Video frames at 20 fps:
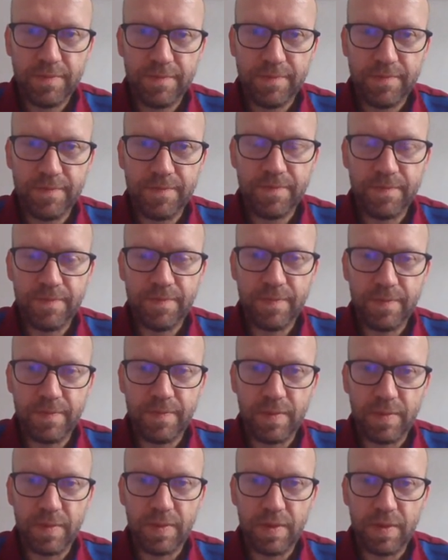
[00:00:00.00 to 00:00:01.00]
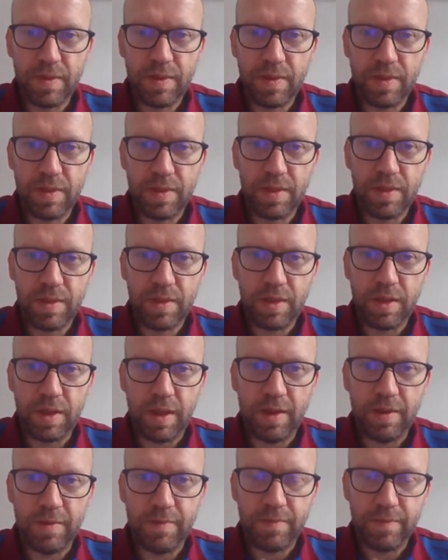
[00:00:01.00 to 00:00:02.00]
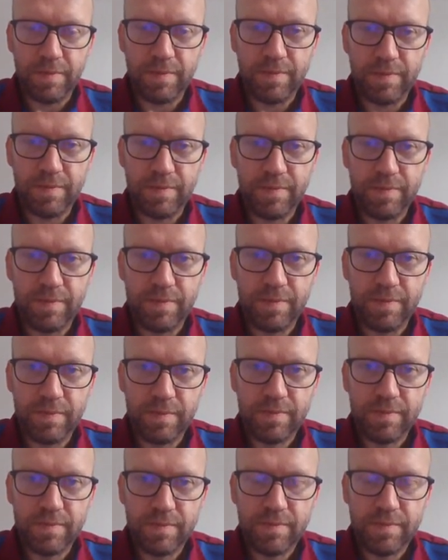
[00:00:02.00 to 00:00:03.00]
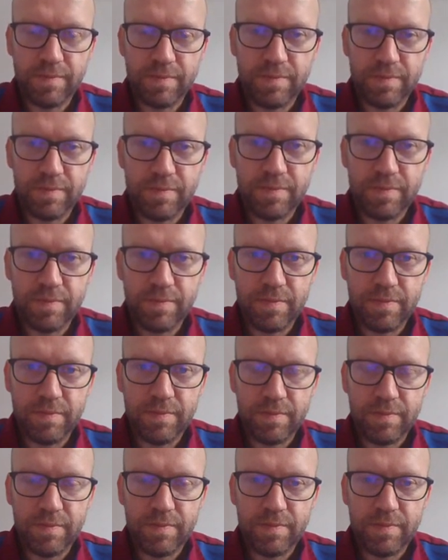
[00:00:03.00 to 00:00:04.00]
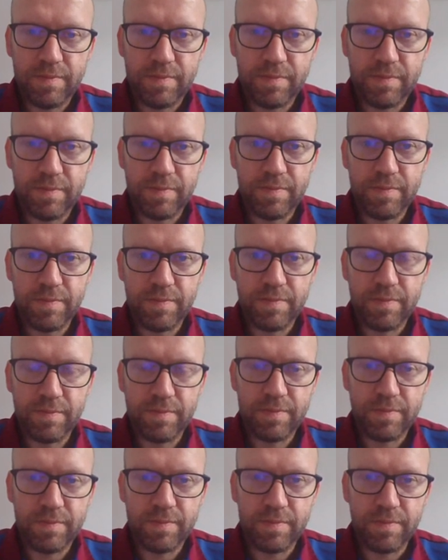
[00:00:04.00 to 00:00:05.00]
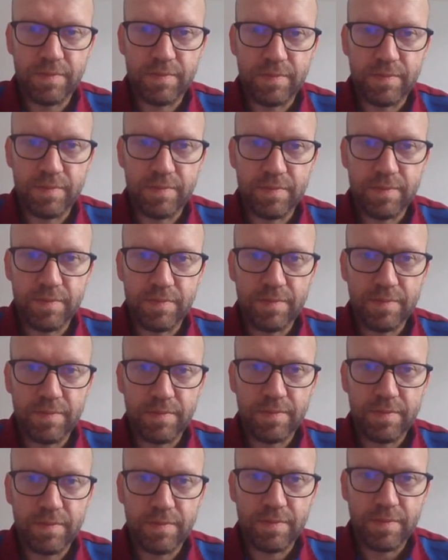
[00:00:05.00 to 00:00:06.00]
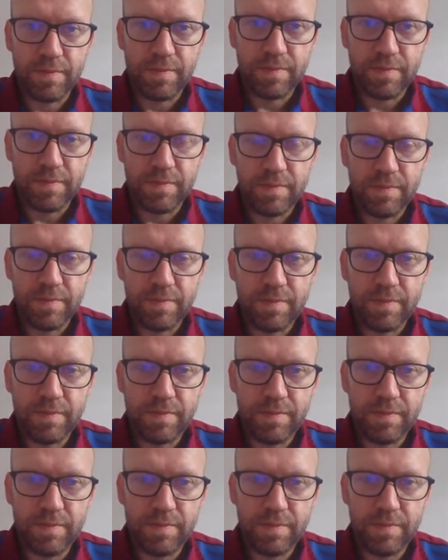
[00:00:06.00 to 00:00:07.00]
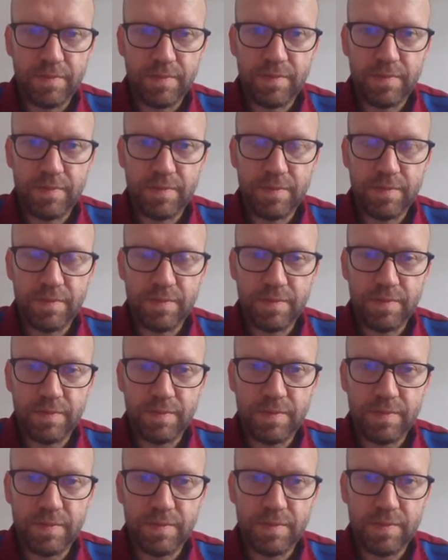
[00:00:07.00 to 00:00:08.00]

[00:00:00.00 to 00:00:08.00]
The person shown says nothing.